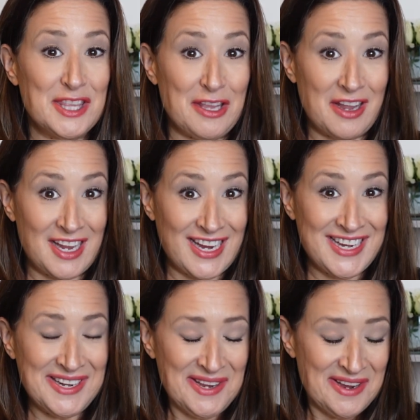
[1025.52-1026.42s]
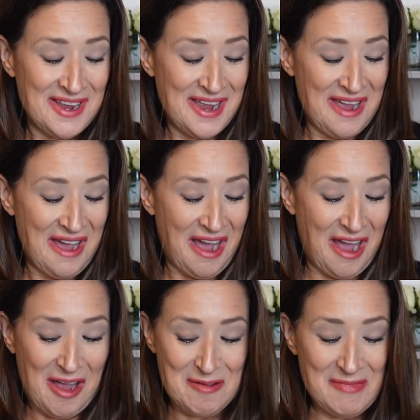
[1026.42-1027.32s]
line,
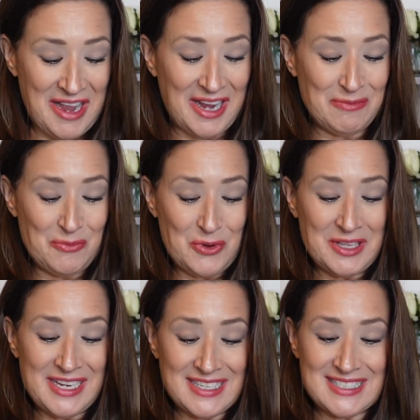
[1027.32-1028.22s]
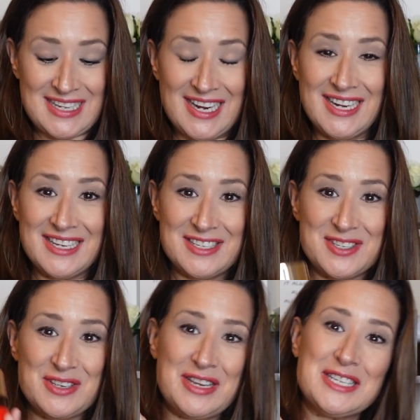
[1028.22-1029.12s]
um, I'm really excited
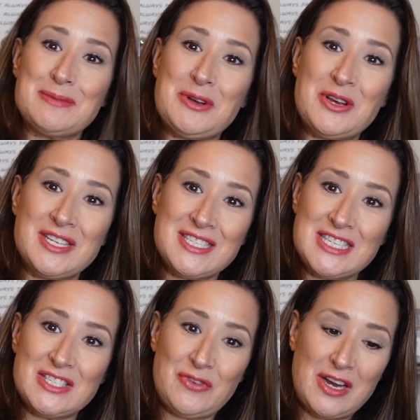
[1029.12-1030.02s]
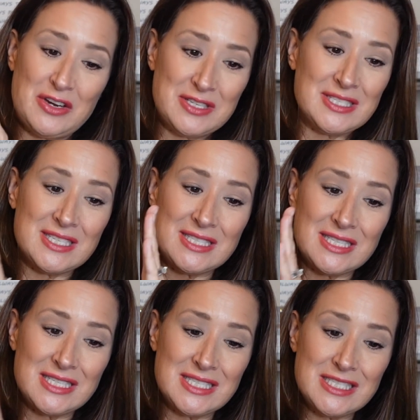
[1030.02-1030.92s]
to experience these fragrances.
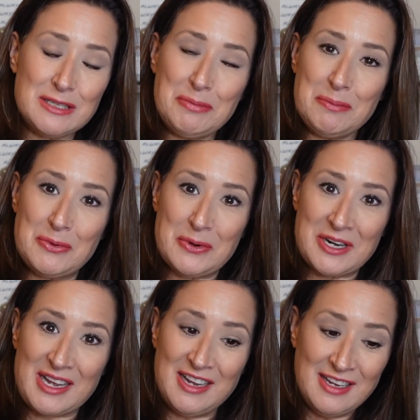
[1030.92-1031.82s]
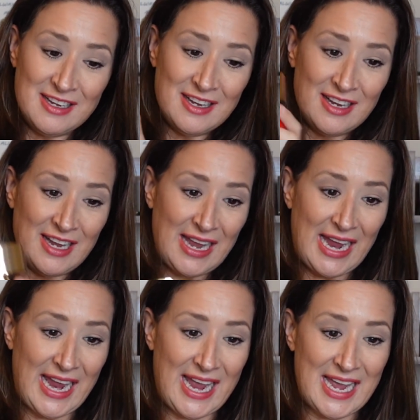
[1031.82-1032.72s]
This is the Porpora
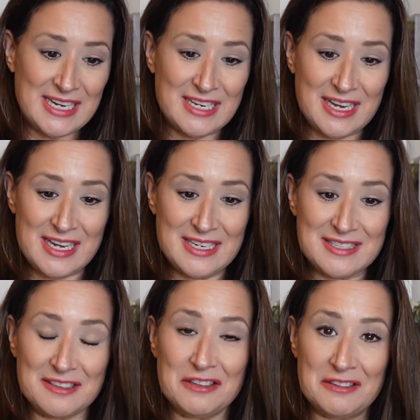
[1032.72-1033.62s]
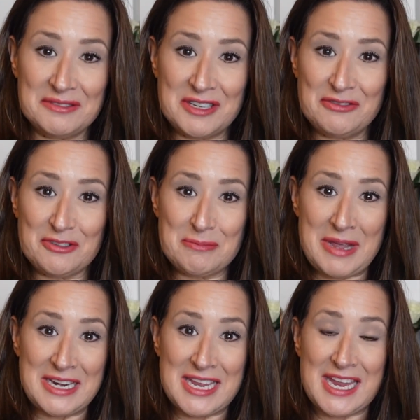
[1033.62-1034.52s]
and it is a love love for
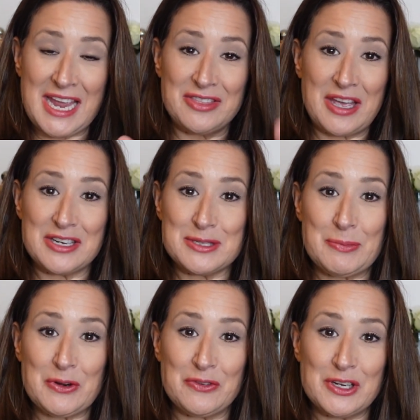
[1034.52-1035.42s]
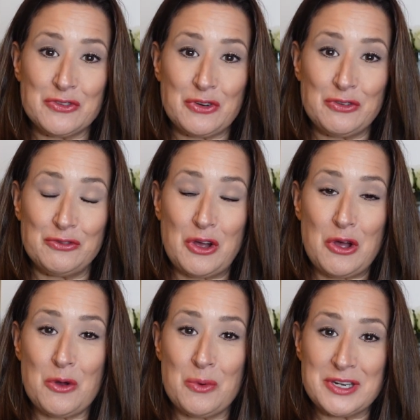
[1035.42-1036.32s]
many and that is perfect for
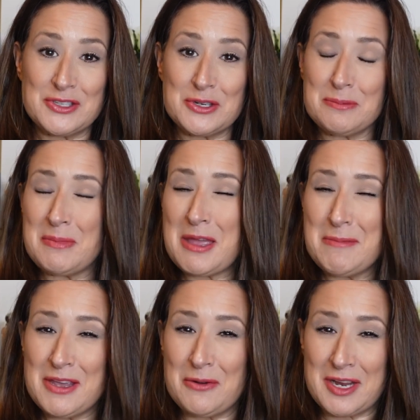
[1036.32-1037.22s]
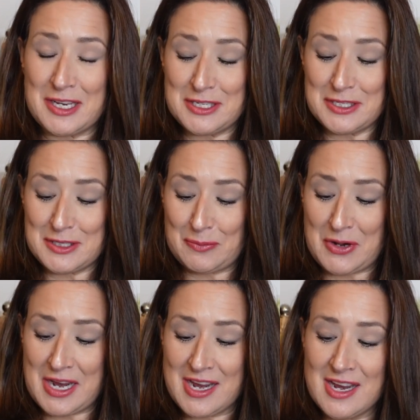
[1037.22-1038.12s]
fall, winter, maybe going into
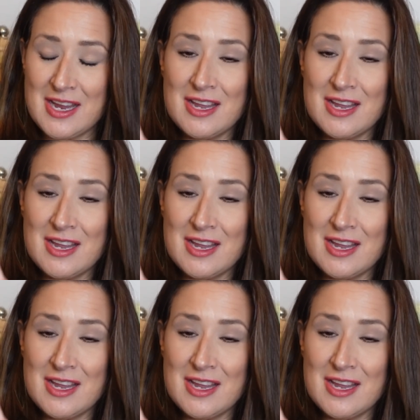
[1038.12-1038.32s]
spring.